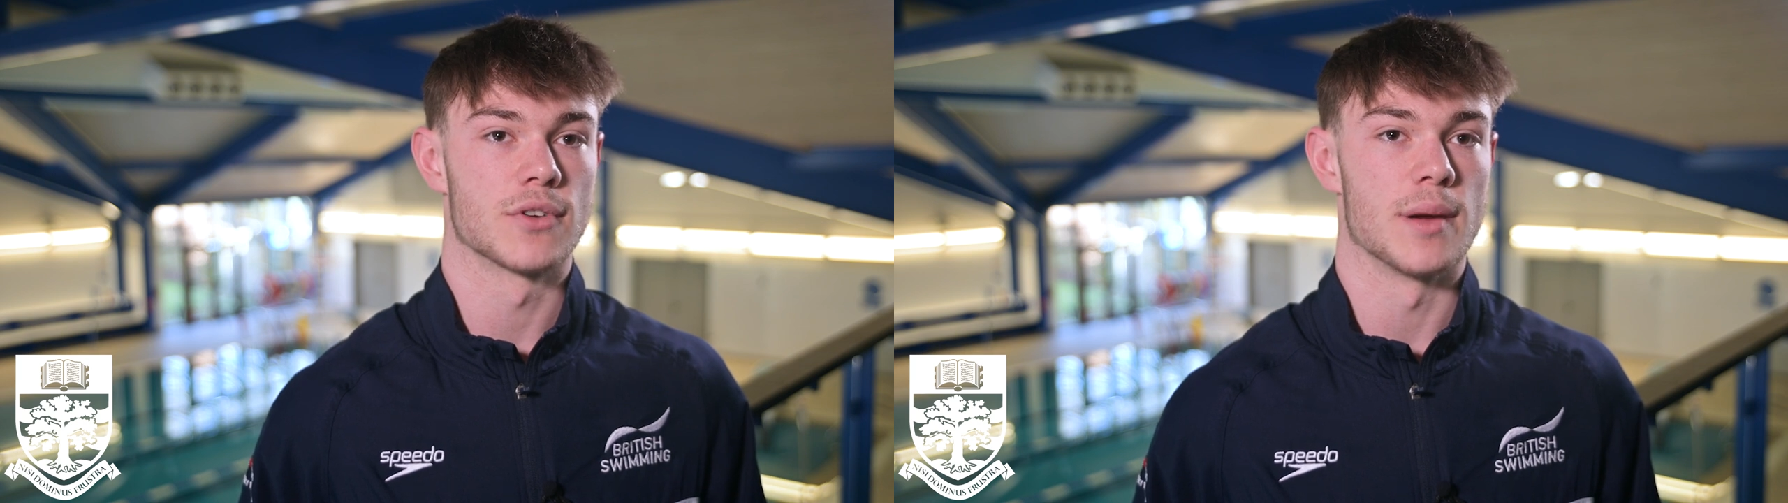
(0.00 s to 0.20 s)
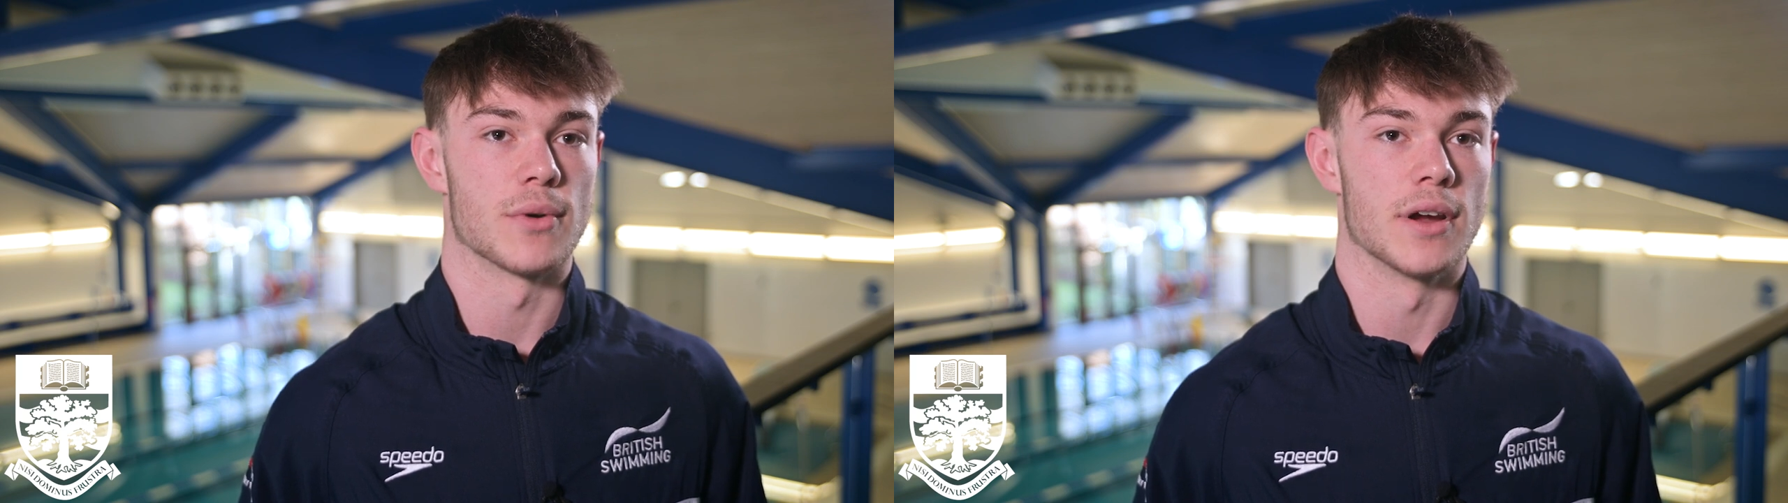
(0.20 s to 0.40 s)

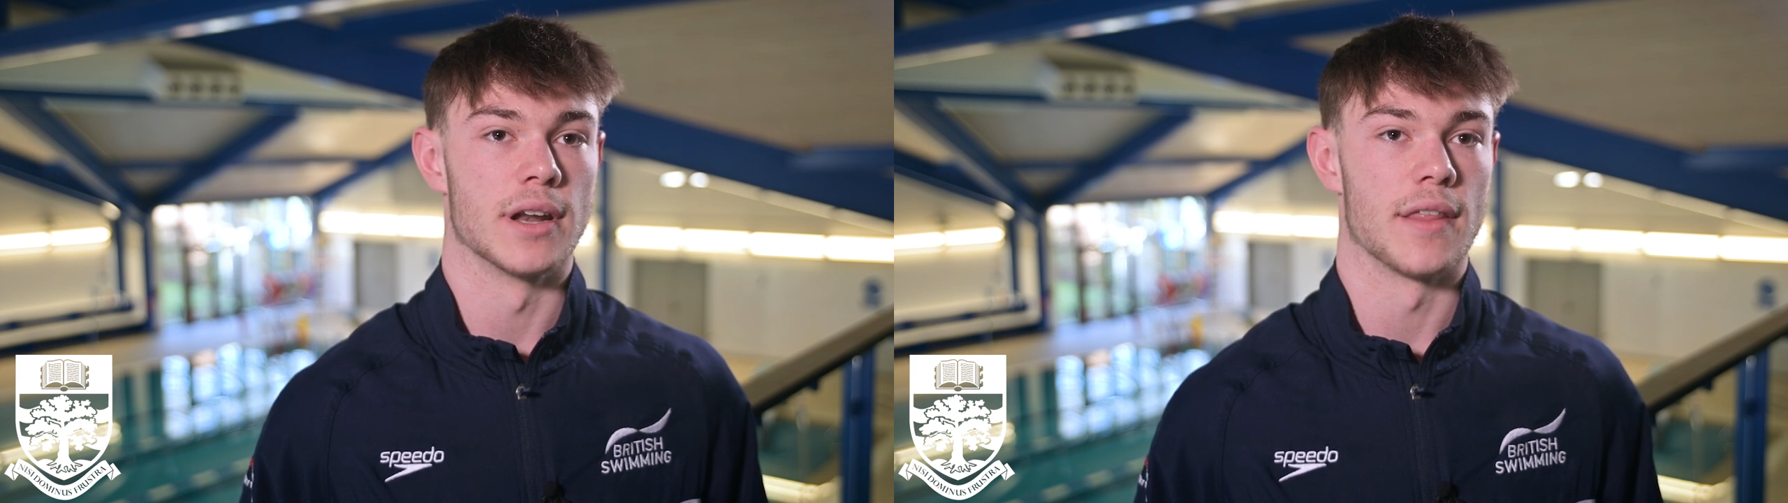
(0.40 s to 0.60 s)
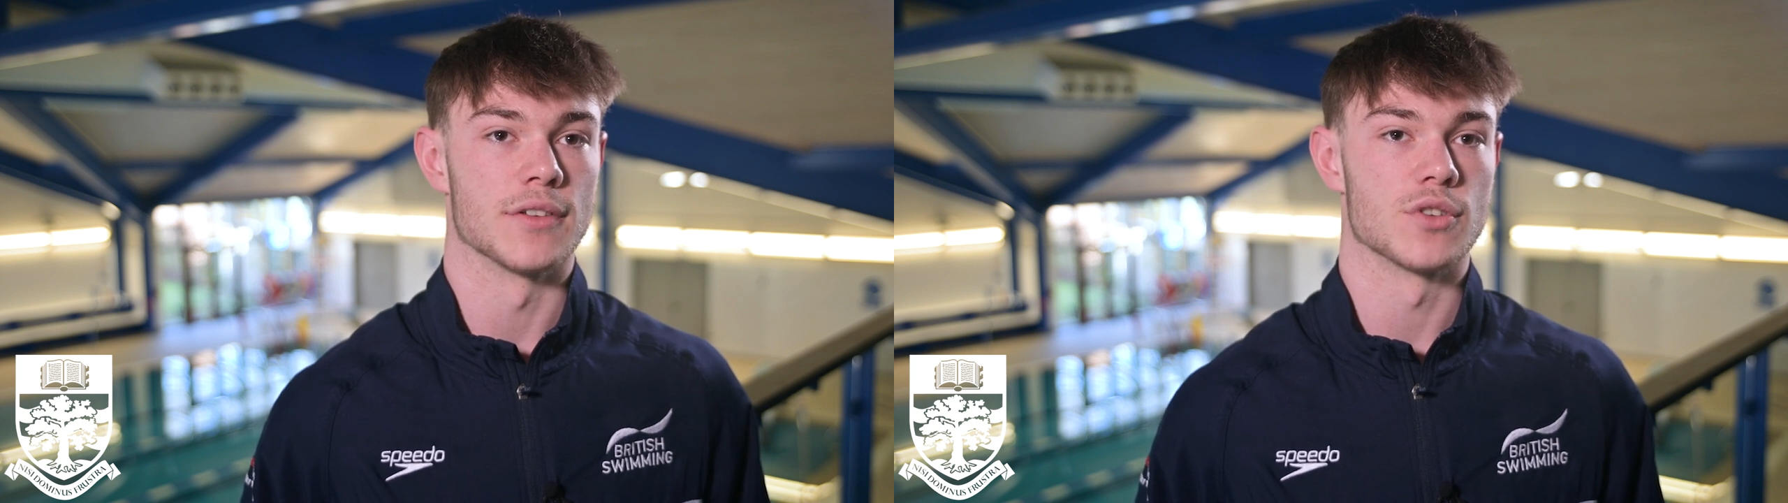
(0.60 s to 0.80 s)
Great
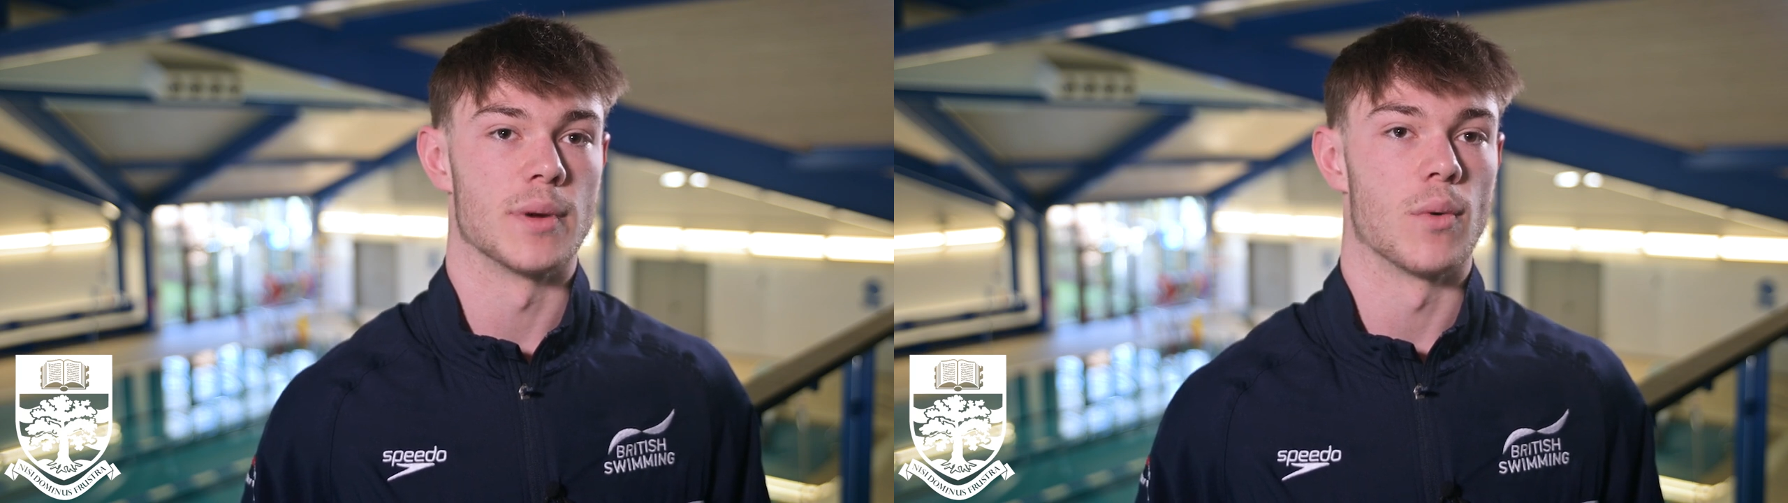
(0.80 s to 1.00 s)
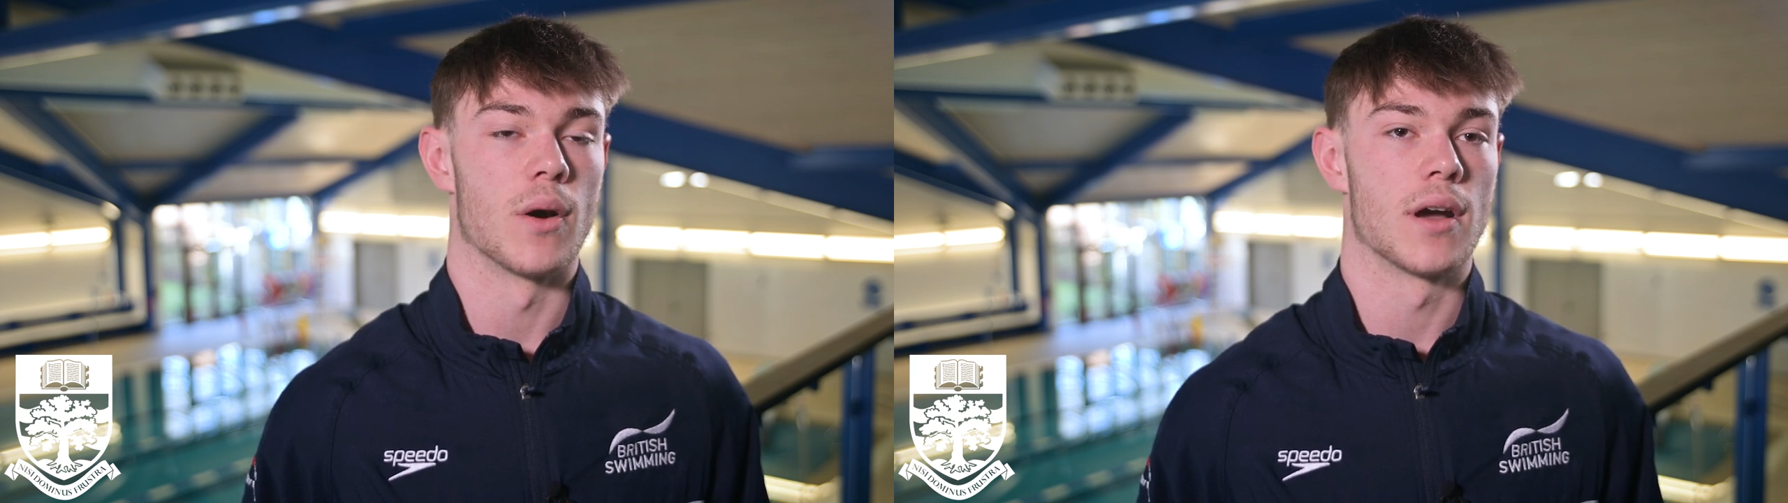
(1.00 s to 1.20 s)
Britain at the
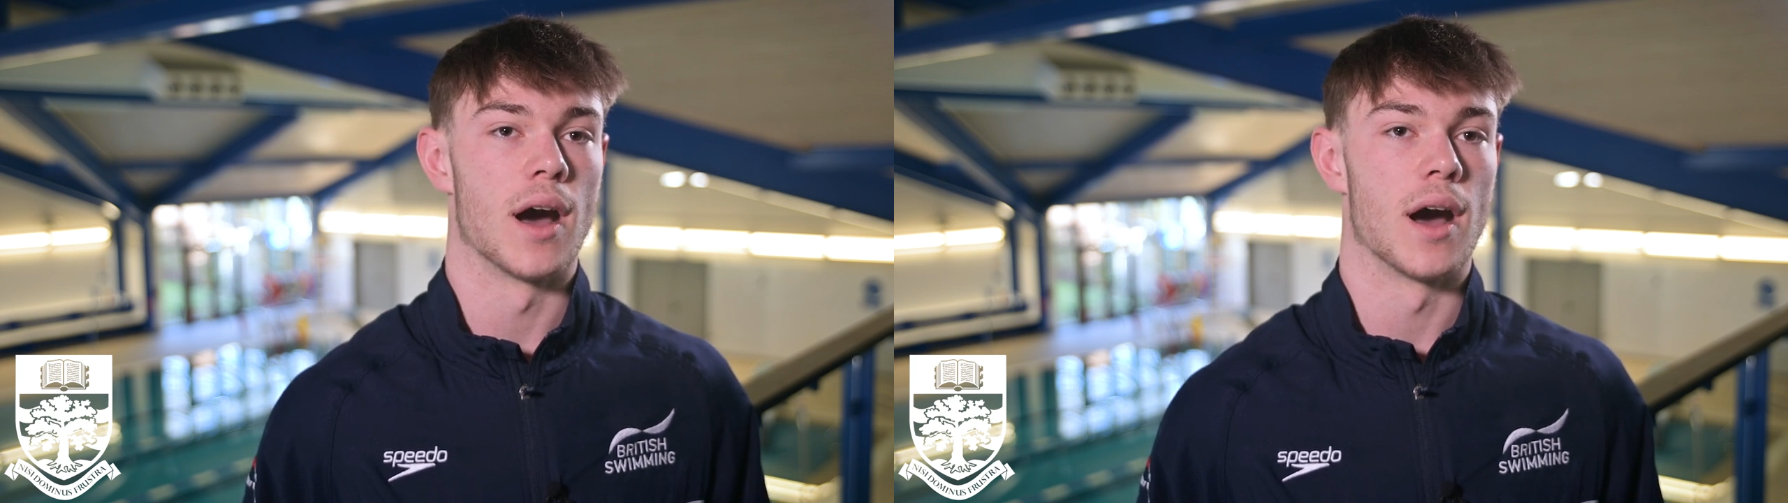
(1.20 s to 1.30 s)
Swimming World